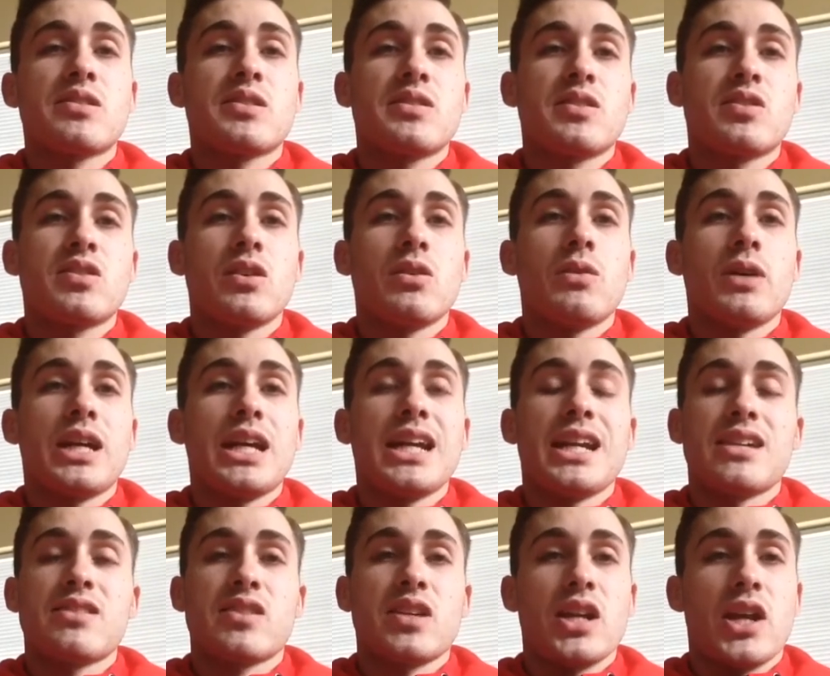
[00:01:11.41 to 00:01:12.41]
So
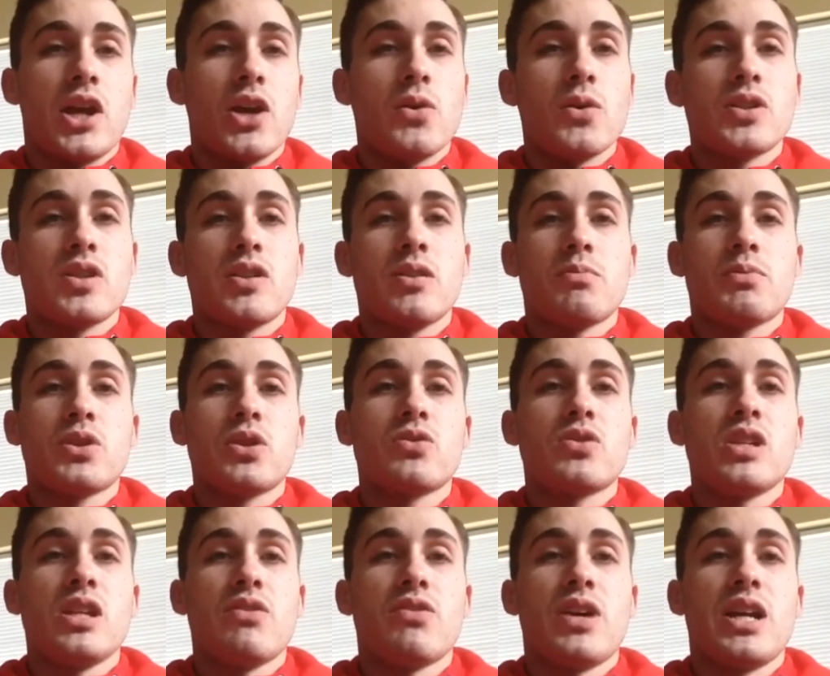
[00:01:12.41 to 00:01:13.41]
again, it's going to go into the
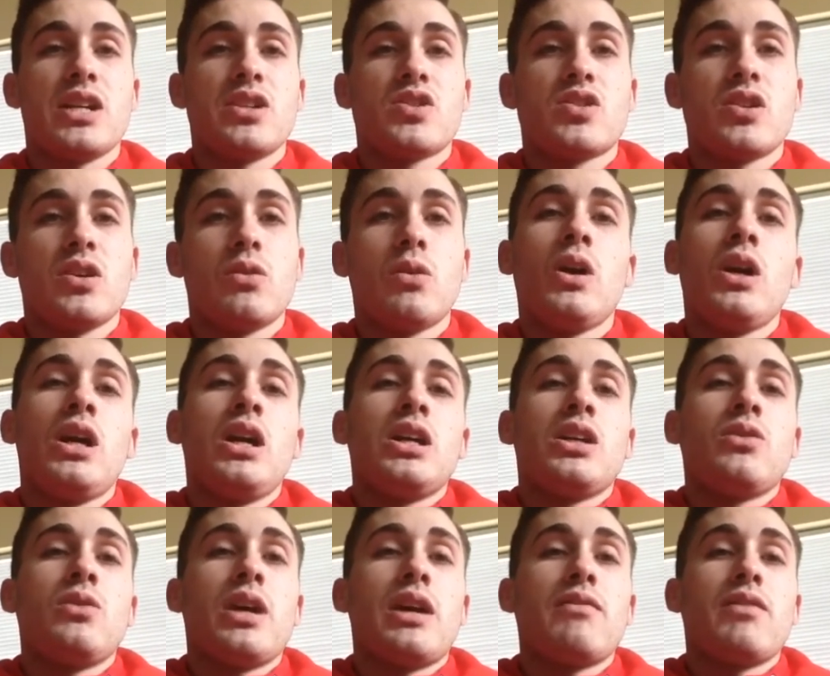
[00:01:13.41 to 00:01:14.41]
protein range. So
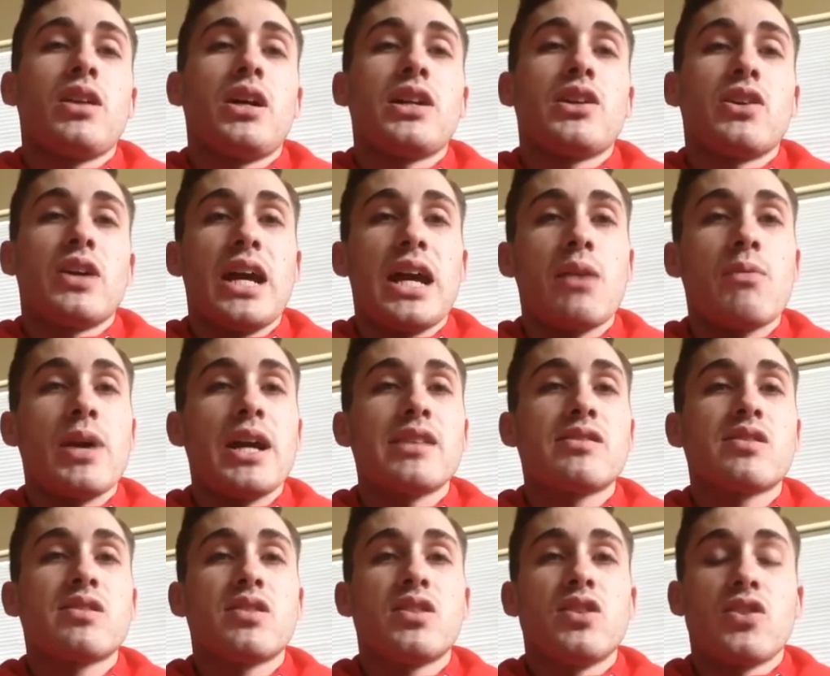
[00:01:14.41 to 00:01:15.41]
you have a lot of your egg
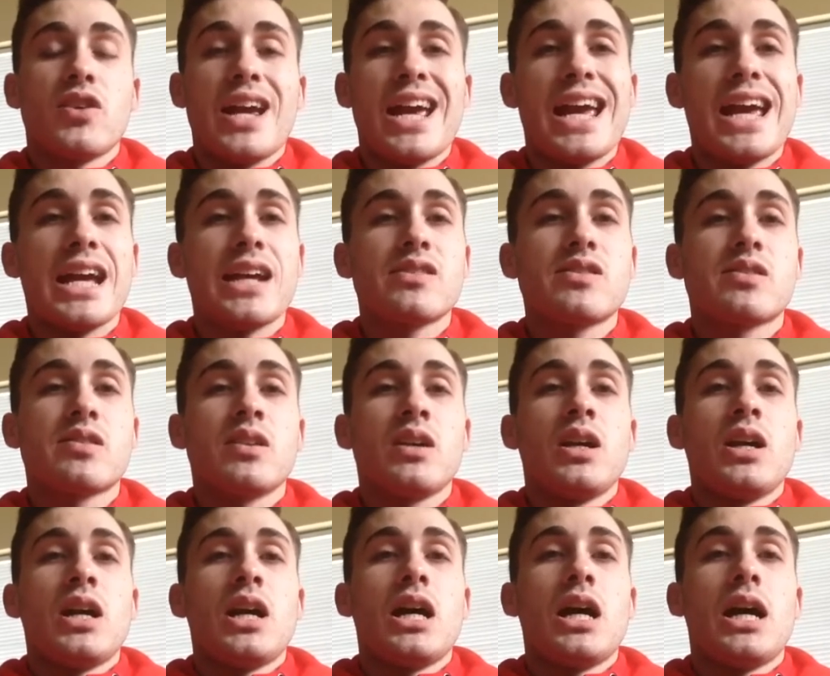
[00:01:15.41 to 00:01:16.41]
whites, your eggs,
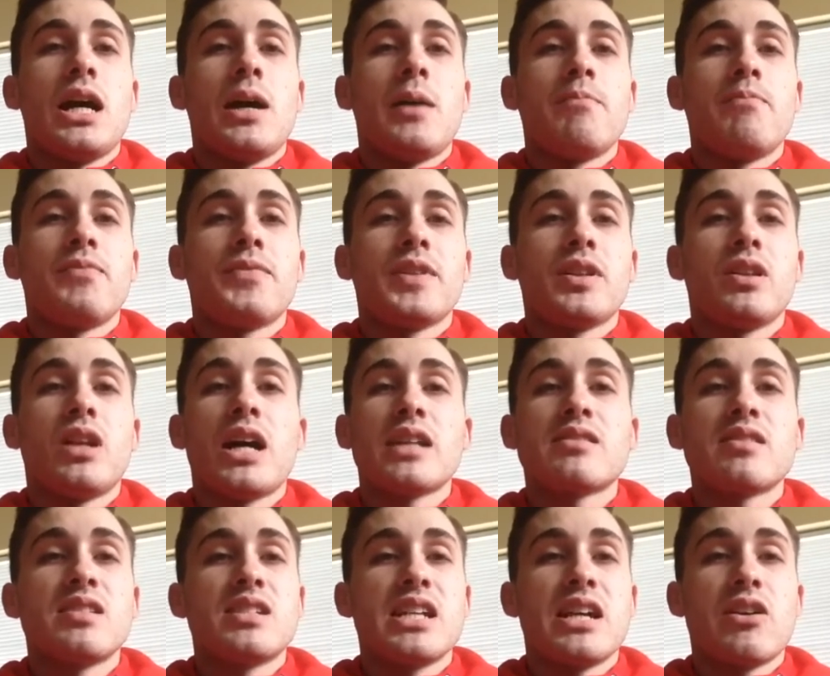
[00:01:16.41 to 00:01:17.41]

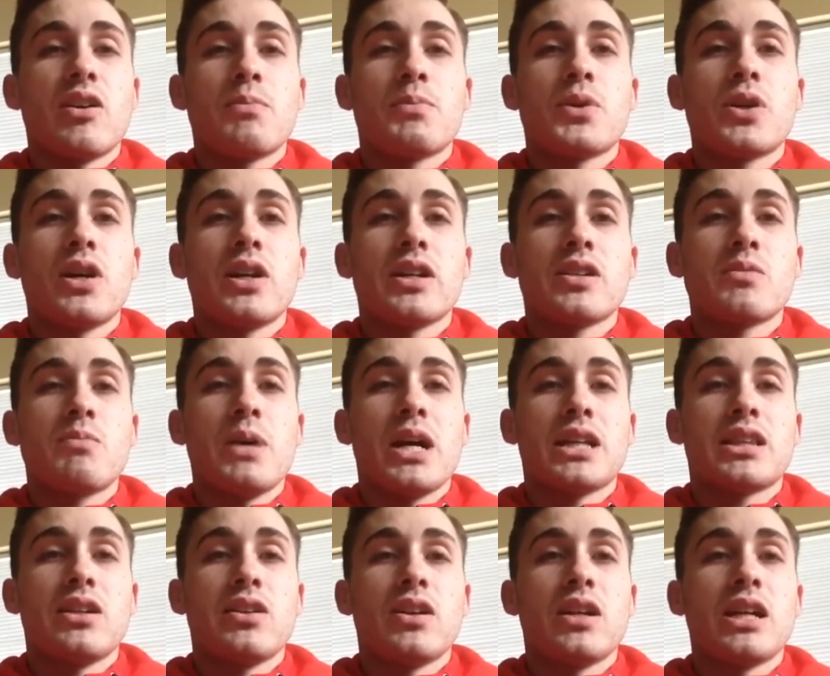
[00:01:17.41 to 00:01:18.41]
lots of dairy products
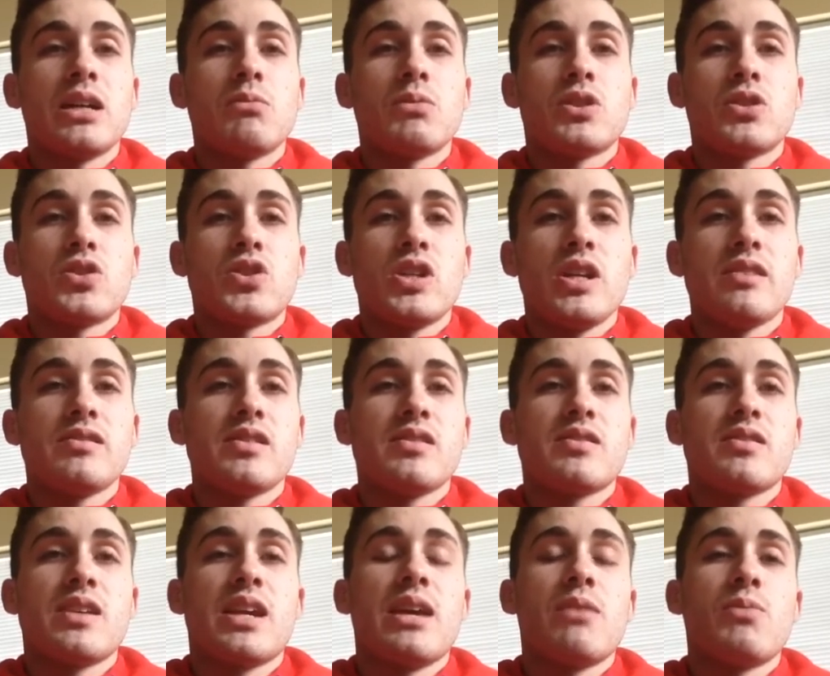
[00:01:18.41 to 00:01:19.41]
back there again with your
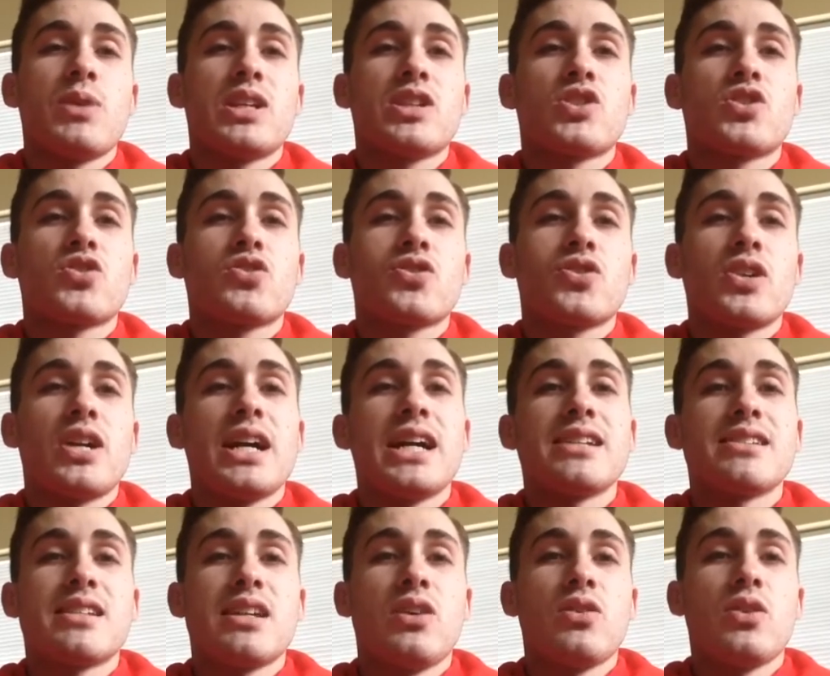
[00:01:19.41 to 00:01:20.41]
cheeses. Again, we try
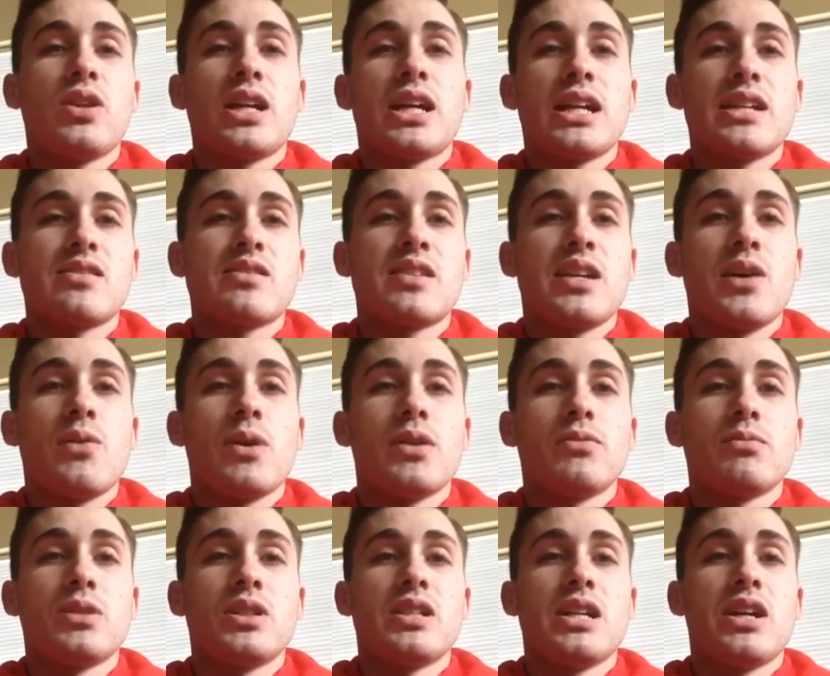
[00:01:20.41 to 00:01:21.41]
and tell you to kind of stay away
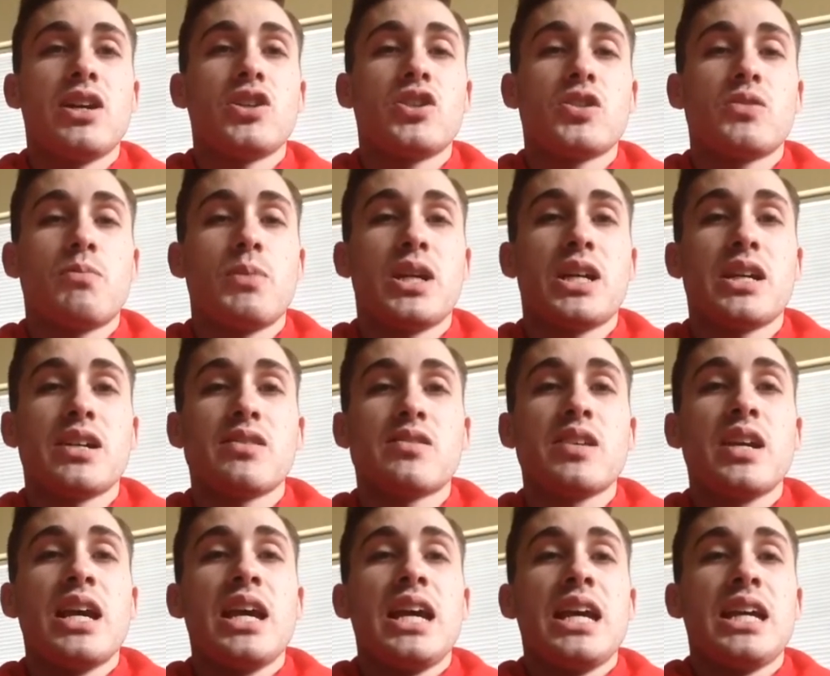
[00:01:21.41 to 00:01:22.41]
from the dairy just
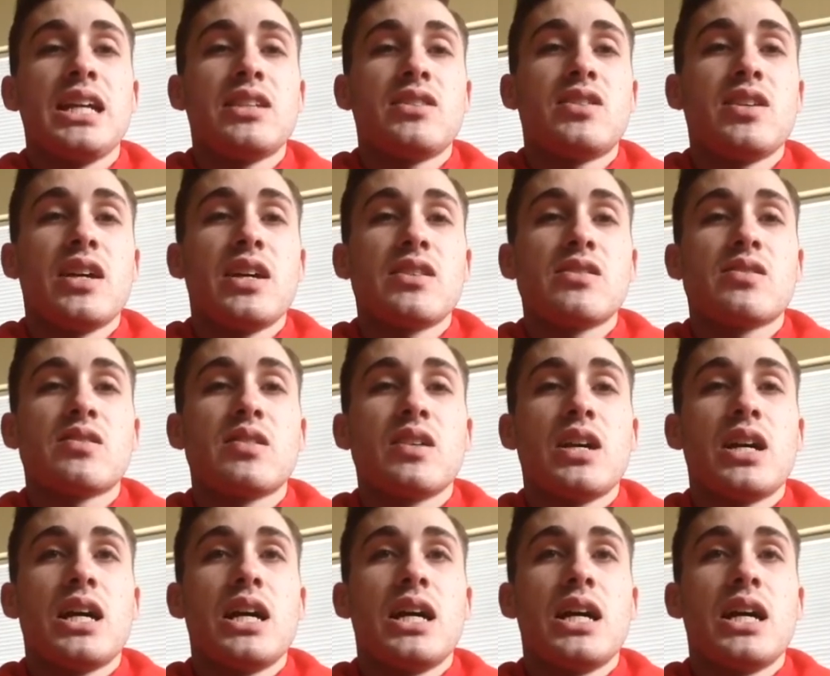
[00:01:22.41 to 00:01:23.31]
because it does